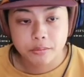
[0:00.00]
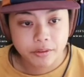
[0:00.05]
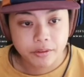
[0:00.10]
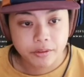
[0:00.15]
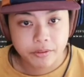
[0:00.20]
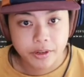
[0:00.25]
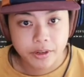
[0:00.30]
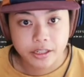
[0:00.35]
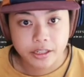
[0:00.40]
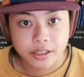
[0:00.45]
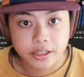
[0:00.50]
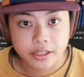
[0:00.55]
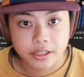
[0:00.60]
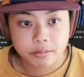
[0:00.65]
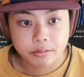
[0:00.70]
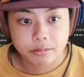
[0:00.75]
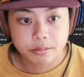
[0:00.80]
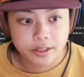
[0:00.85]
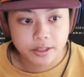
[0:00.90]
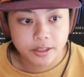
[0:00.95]
didn't
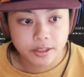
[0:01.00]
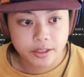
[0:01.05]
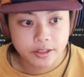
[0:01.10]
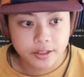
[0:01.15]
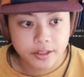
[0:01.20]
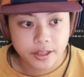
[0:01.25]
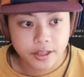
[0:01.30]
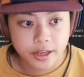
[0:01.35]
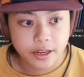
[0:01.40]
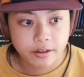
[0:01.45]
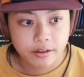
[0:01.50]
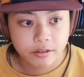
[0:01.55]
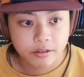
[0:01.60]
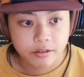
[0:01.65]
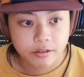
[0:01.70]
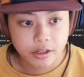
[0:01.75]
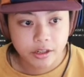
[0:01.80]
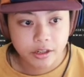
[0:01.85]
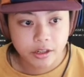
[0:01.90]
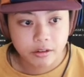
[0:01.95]
explicitly say,
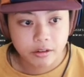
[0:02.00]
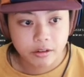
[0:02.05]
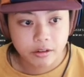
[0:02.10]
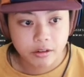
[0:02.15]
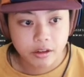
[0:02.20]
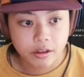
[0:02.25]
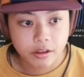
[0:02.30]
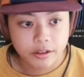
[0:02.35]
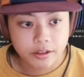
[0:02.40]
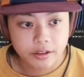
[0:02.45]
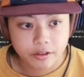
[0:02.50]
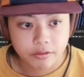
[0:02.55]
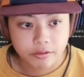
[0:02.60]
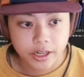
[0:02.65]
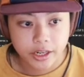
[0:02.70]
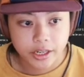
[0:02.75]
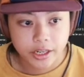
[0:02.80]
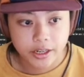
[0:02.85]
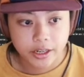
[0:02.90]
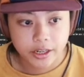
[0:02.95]
all this stuff right
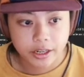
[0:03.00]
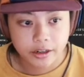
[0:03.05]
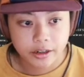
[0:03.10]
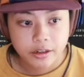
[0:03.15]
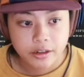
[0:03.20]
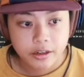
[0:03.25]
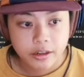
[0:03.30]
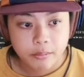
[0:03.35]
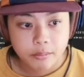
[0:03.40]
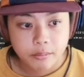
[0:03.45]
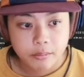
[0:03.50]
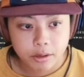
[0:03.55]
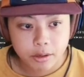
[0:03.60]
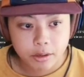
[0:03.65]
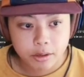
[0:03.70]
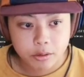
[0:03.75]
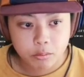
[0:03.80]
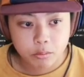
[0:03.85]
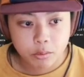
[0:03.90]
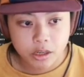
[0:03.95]
here,
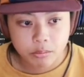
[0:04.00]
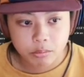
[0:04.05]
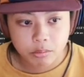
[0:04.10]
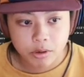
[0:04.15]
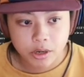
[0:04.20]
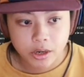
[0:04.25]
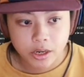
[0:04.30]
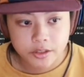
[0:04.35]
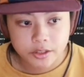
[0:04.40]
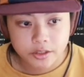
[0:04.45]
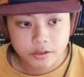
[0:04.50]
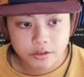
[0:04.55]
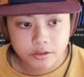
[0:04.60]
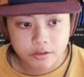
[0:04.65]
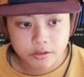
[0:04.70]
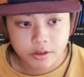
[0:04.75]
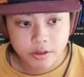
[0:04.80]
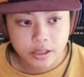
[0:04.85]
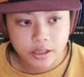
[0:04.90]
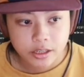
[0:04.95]
mountain water process,
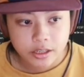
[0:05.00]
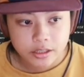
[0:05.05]
right?